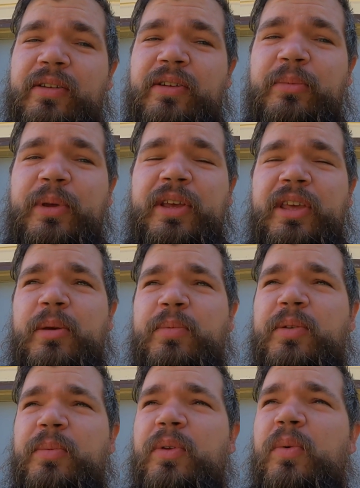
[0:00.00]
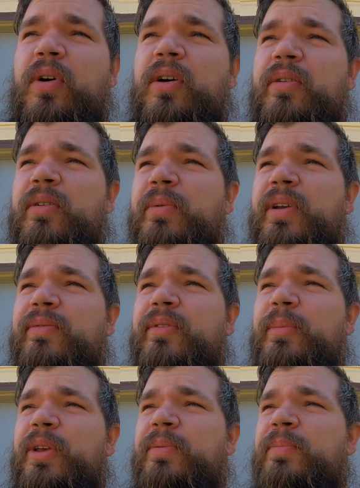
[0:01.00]
a little bit, keep some of the water away
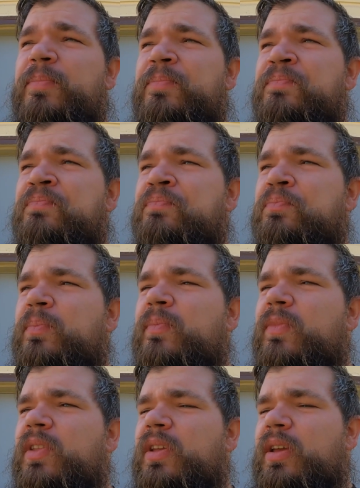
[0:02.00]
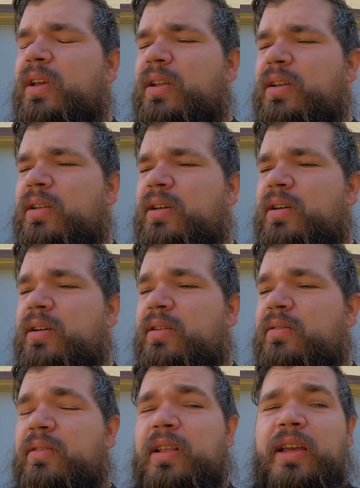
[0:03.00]
from it, and
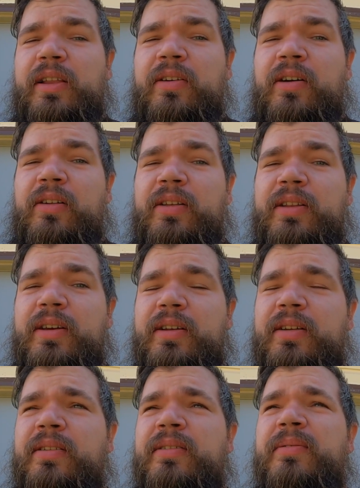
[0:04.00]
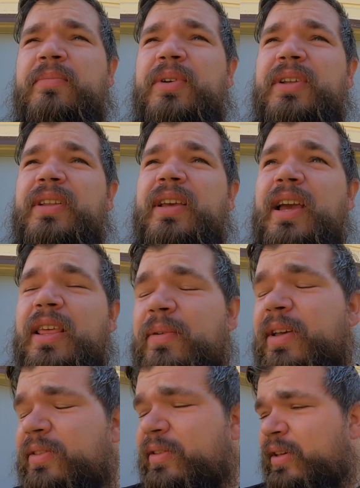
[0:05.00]
then I can call it done. But
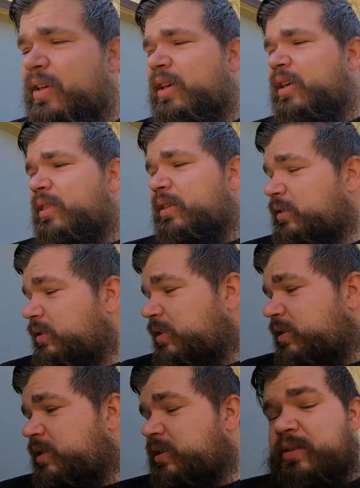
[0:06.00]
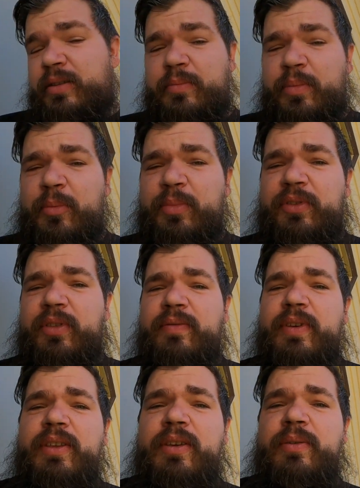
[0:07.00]
anyways, the purpose of the
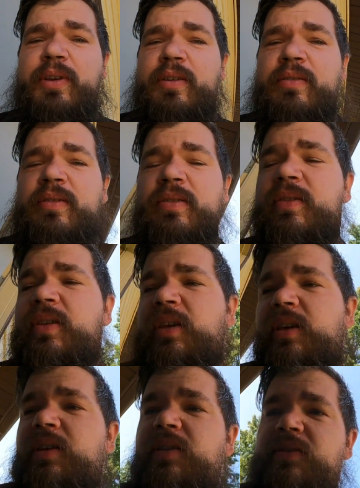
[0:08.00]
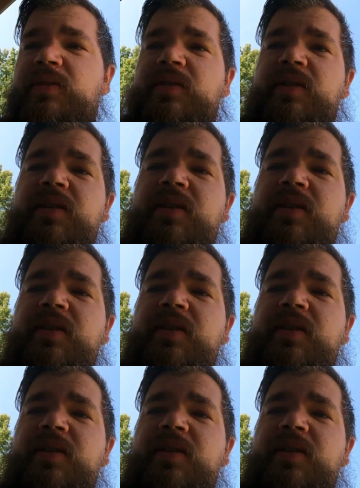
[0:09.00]
video here is